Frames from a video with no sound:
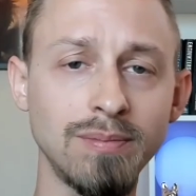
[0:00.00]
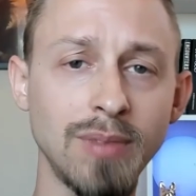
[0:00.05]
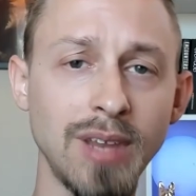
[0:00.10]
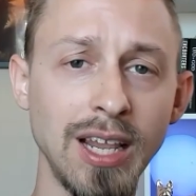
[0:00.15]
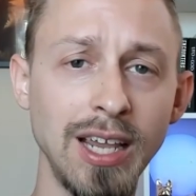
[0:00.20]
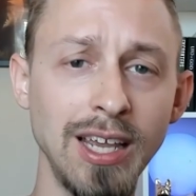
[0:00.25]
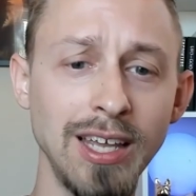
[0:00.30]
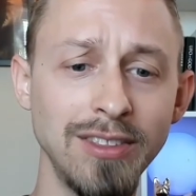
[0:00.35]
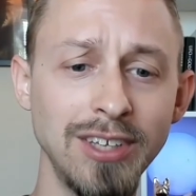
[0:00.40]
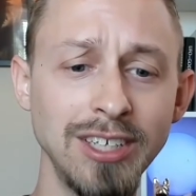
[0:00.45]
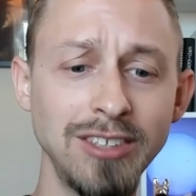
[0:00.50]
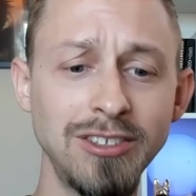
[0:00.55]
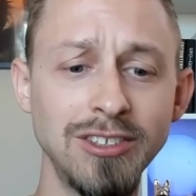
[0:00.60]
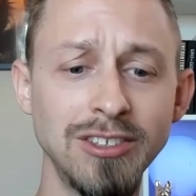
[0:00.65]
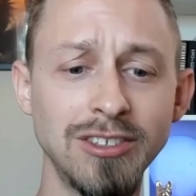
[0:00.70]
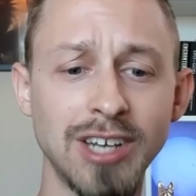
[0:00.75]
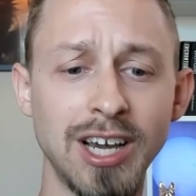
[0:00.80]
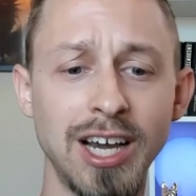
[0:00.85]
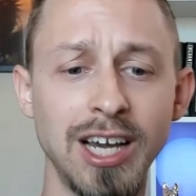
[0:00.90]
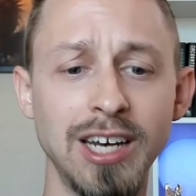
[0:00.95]
And this
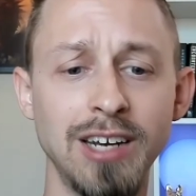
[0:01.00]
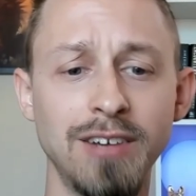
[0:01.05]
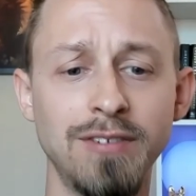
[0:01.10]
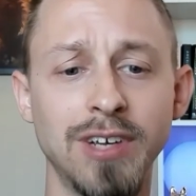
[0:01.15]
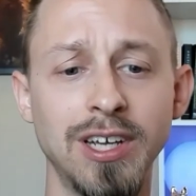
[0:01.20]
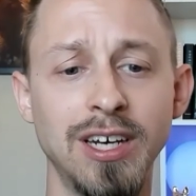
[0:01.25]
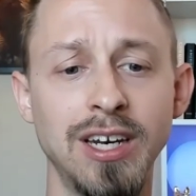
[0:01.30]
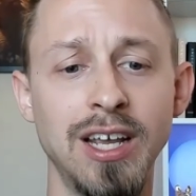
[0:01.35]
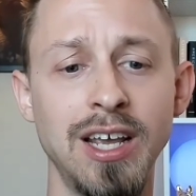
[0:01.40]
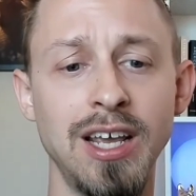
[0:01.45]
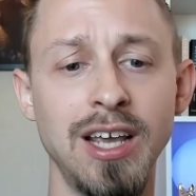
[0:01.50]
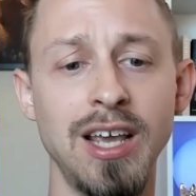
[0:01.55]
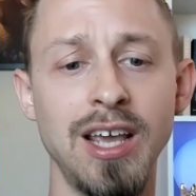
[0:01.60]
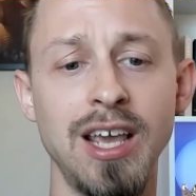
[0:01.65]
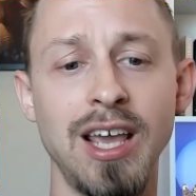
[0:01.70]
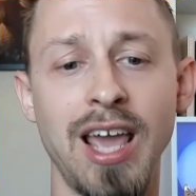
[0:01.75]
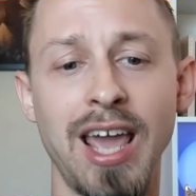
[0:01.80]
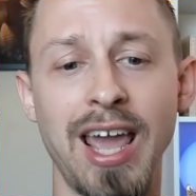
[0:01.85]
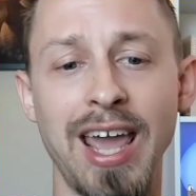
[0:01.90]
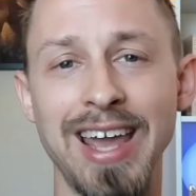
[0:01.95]
is kind of an
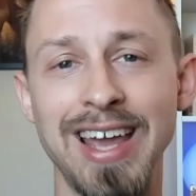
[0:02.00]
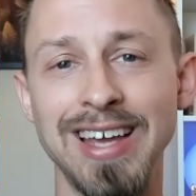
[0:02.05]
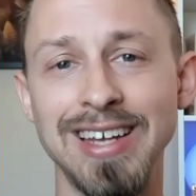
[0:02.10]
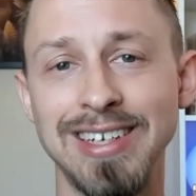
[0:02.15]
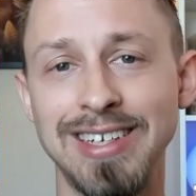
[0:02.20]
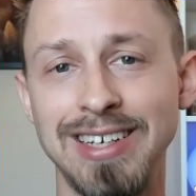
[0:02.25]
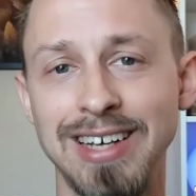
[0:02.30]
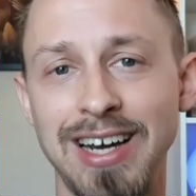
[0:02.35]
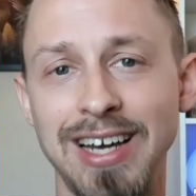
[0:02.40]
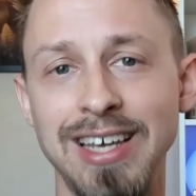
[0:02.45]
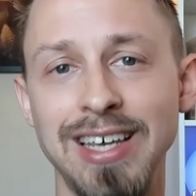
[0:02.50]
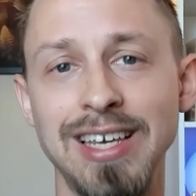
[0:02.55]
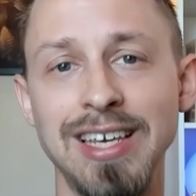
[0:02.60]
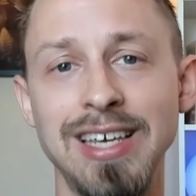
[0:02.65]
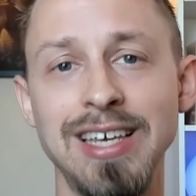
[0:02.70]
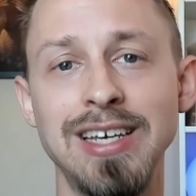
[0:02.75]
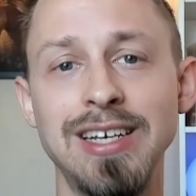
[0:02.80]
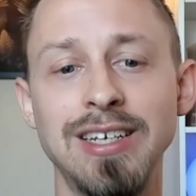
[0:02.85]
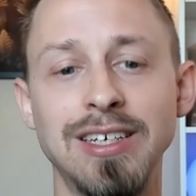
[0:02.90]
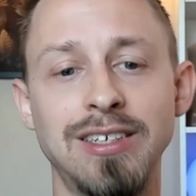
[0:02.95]

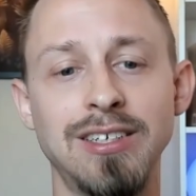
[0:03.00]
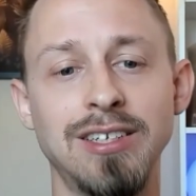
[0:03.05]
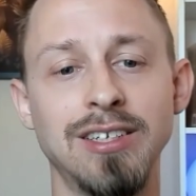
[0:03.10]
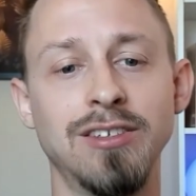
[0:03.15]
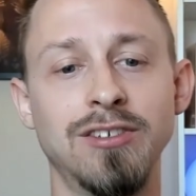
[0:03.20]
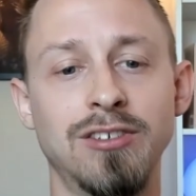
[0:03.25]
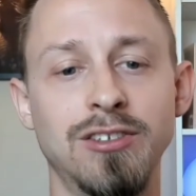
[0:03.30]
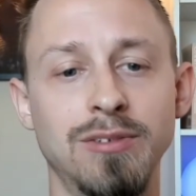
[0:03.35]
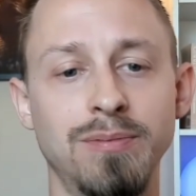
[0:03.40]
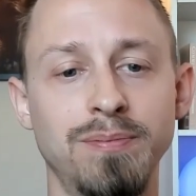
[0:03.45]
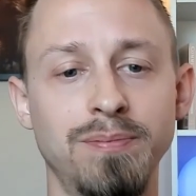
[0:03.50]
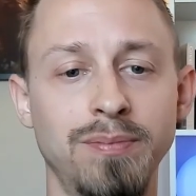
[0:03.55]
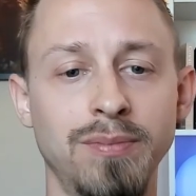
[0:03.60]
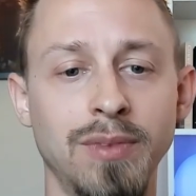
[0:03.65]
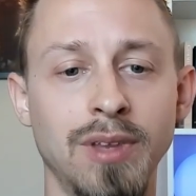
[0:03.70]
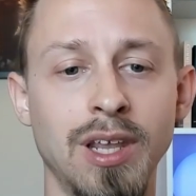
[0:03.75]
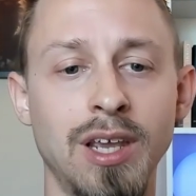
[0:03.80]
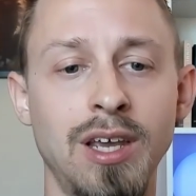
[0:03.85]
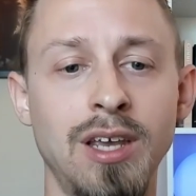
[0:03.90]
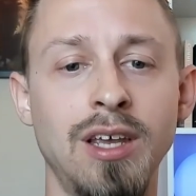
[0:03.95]
anti-egotism.
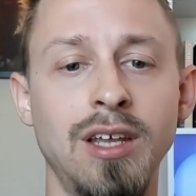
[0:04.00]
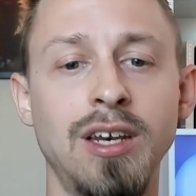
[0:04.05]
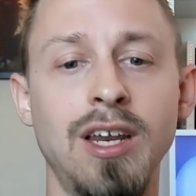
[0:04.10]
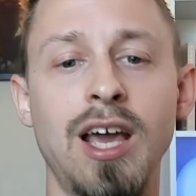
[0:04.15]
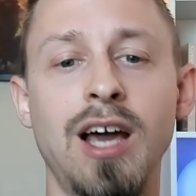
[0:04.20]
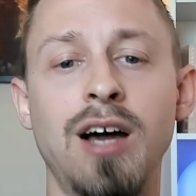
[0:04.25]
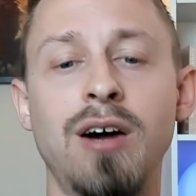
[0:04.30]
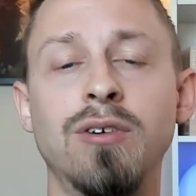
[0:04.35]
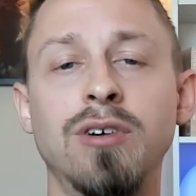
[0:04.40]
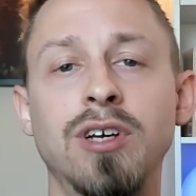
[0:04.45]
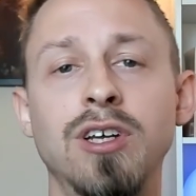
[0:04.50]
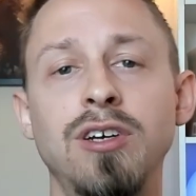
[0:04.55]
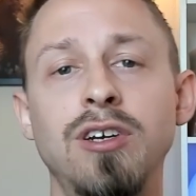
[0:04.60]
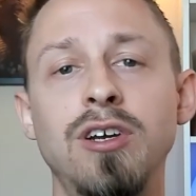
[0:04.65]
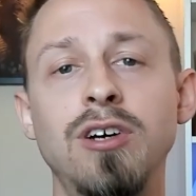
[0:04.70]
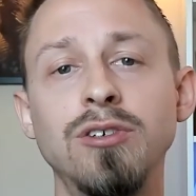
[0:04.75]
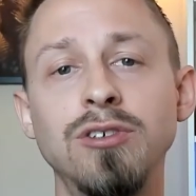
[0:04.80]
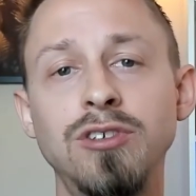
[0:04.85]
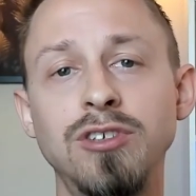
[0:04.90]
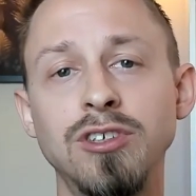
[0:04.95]
Now,
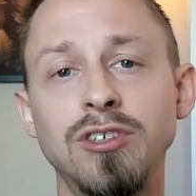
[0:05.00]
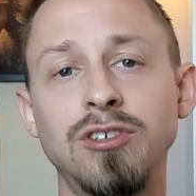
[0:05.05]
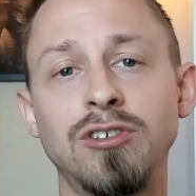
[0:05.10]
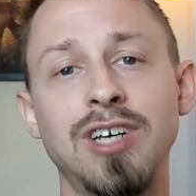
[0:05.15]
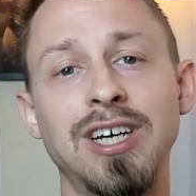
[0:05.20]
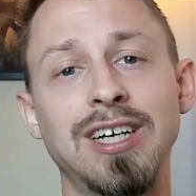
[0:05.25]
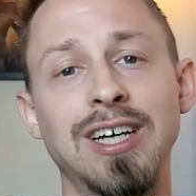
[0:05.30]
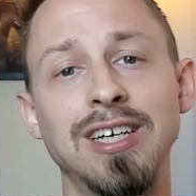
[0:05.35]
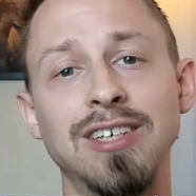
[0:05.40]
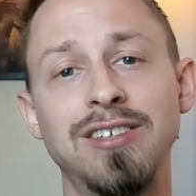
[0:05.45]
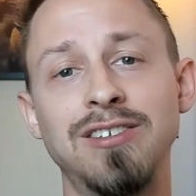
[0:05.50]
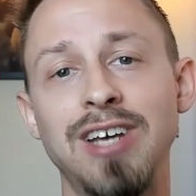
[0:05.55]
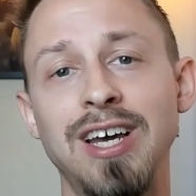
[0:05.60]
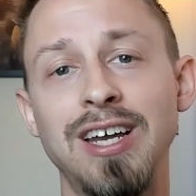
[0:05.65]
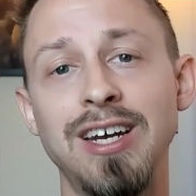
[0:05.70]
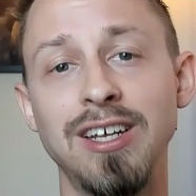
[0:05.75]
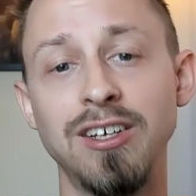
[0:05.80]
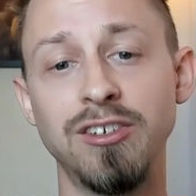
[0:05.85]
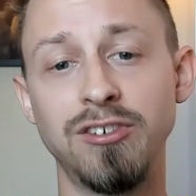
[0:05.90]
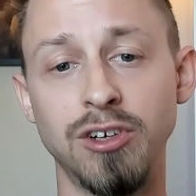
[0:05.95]
kenosis, like I
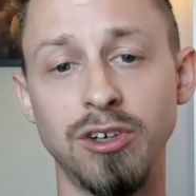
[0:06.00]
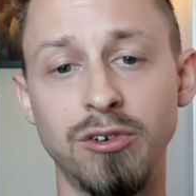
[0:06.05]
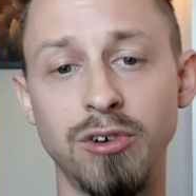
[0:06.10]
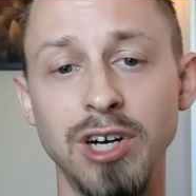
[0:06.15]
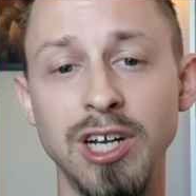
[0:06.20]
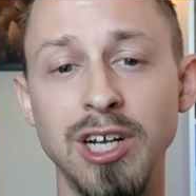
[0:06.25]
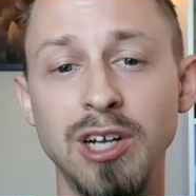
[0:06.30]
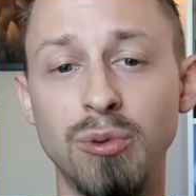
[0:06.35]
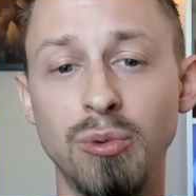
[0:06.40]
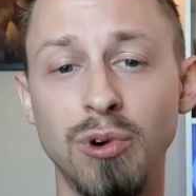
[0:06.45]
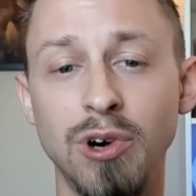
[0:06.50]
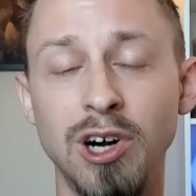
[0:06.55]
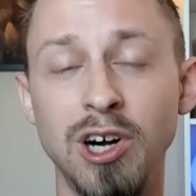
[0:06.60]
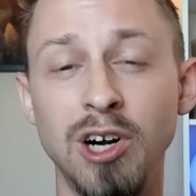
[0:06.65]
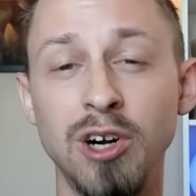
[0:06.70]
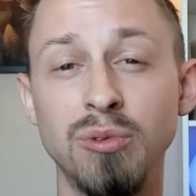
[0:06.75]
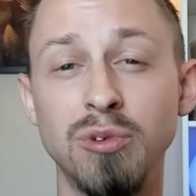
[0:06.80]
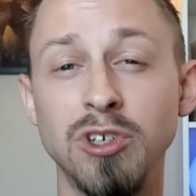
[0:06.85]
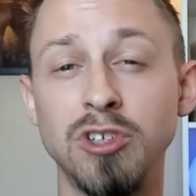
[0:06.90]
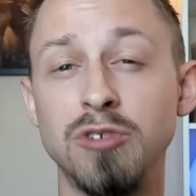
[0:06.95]
said, is a Greek
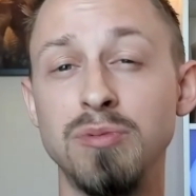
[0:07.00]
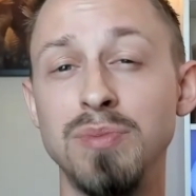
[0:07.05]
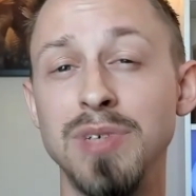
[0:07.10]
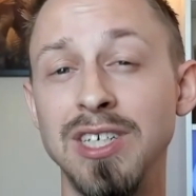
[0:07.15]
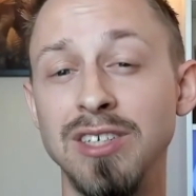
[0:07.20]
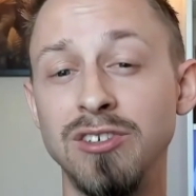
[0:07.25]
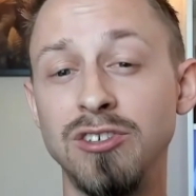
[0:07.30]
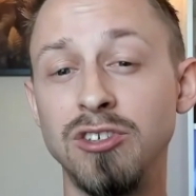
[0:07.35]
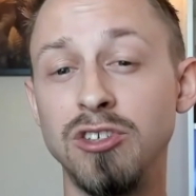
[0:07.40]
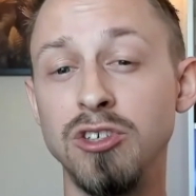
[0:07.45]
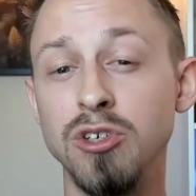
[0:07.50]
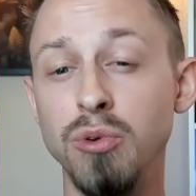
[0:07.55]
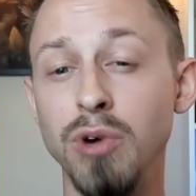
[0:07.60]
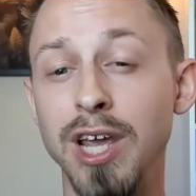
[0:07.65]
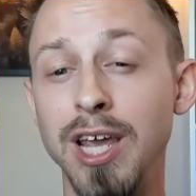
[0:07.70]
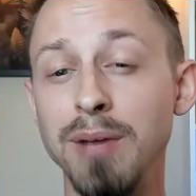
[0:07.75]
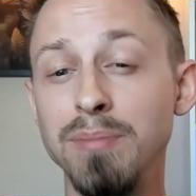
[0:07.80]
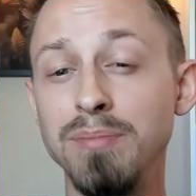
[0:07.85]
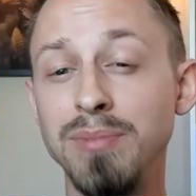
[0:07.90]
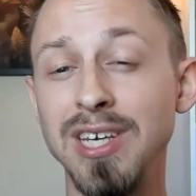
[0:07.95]
word which means to
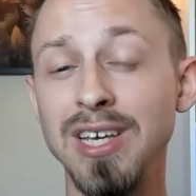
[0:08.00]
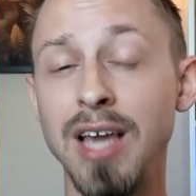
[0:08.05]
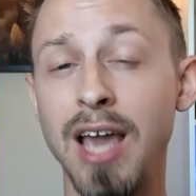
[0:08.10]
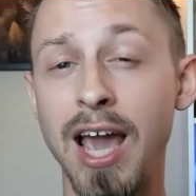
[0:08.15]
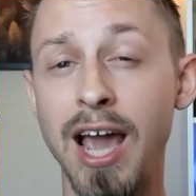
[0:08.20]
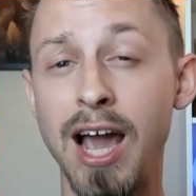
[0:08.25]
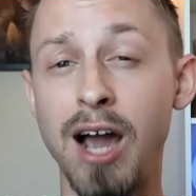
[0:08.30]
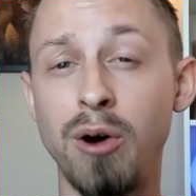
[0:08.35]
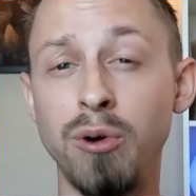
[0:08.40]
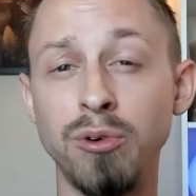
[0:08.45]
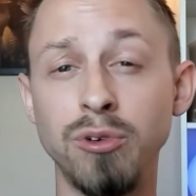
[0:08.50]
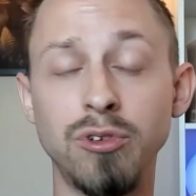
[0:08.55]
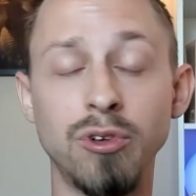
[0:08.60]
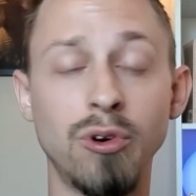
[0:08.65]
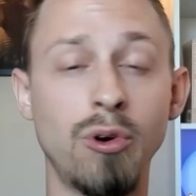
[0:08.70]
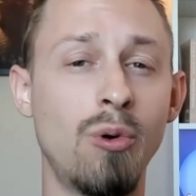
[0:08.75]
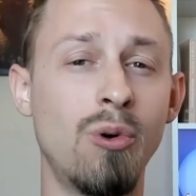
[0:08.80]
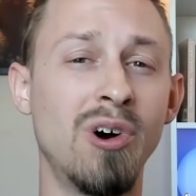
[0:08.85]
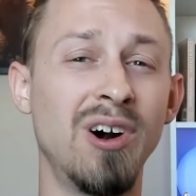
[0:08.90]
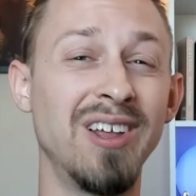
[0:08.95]
empty out
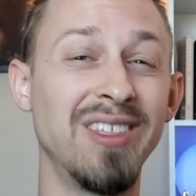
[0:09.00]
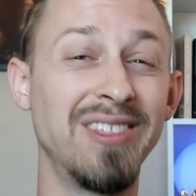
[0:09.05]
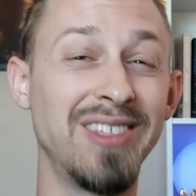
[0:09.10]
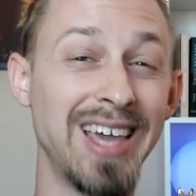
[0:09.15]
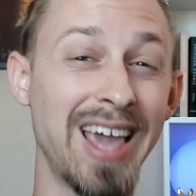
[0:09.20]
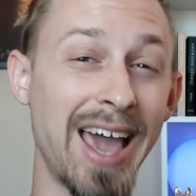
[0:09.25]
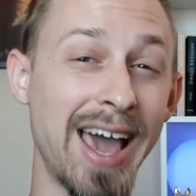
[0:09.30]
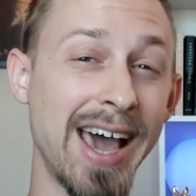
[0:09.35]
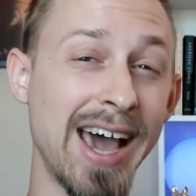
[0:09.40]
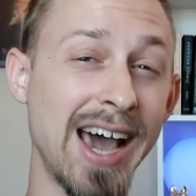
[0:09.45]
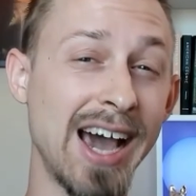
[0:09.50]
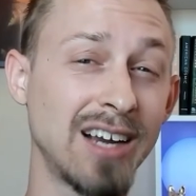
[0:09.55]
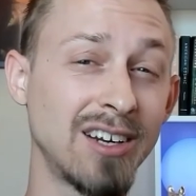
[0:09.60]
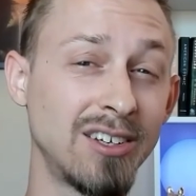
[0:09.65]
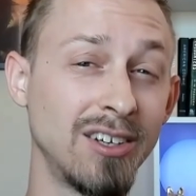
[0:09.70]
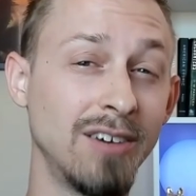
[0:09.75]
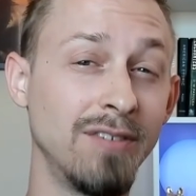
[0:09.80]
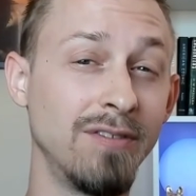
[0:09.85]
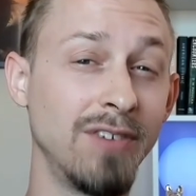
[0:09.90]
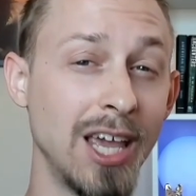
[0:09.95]
or the
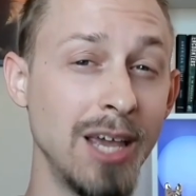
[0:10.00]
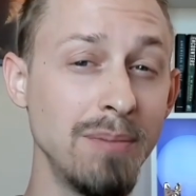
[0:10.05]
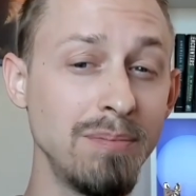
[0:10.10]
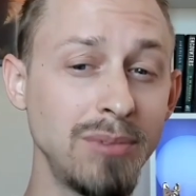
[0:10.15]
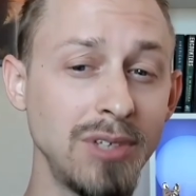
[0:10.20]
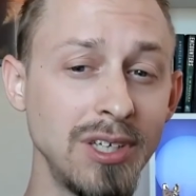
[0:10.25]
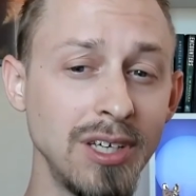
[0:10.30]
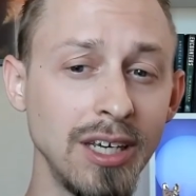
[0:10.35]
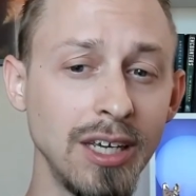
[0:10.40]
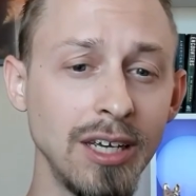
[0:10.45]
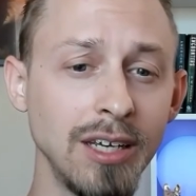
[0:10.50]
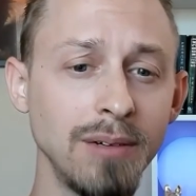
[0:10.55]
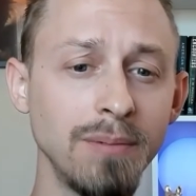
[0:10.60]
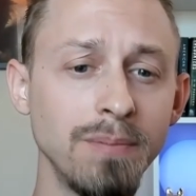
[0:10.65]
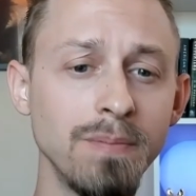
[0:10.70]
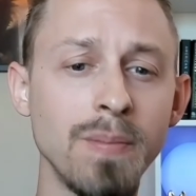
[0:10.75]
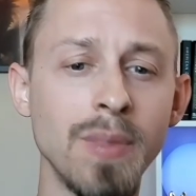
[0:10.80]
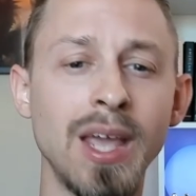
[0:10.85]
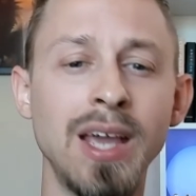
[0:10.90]
act of emptying.